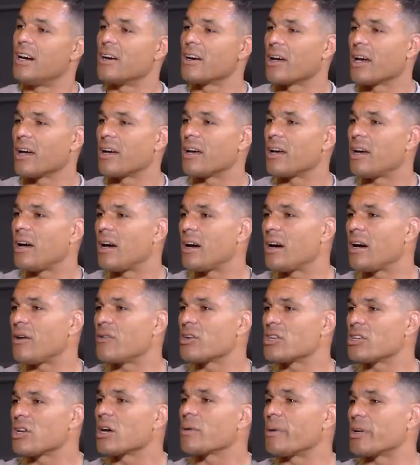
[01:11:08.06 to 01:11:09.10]
Okay. Uh, I
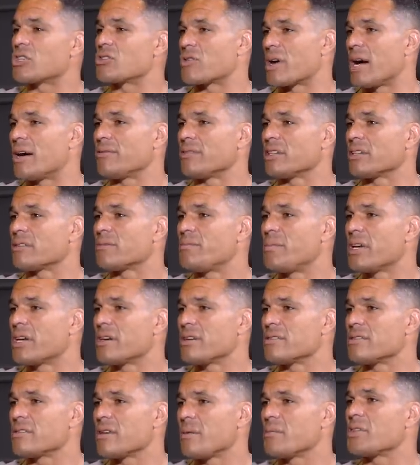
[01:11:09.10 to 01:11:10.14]
want to talk about traveling,
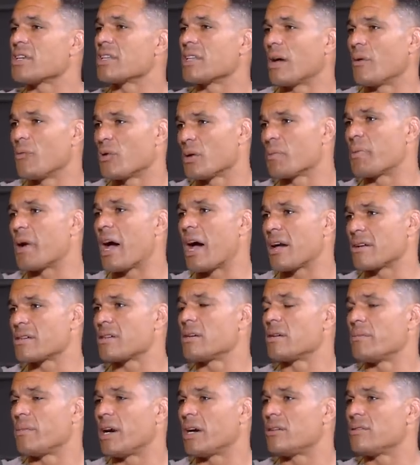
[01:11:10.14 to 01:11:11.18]
because something that we're
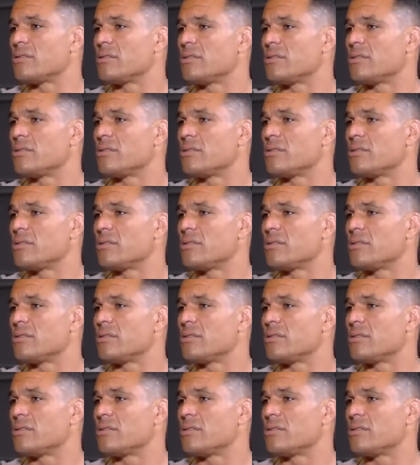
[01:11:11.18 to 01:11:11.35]
passionate about.